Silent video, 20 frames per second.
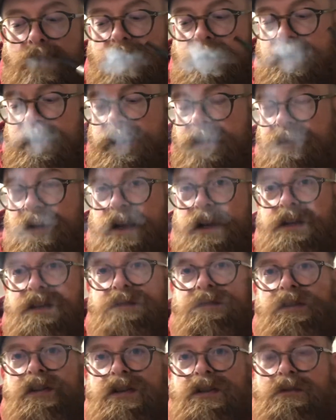given it its
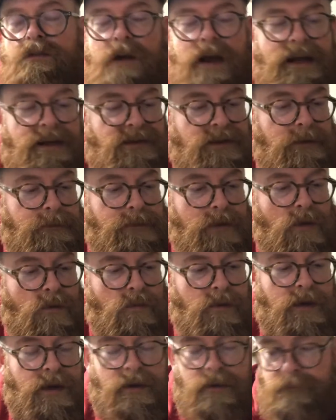first wax and a bowl
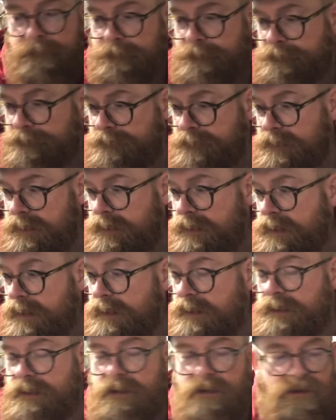coat, and
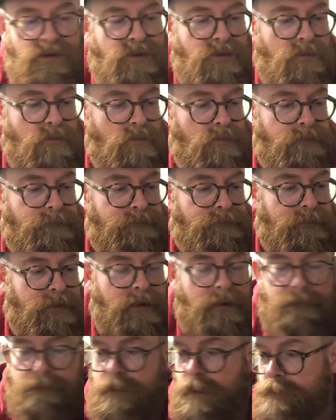then I shall
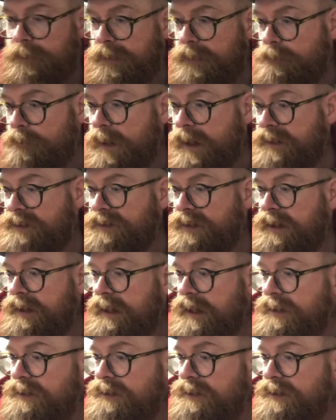pop in and wax it again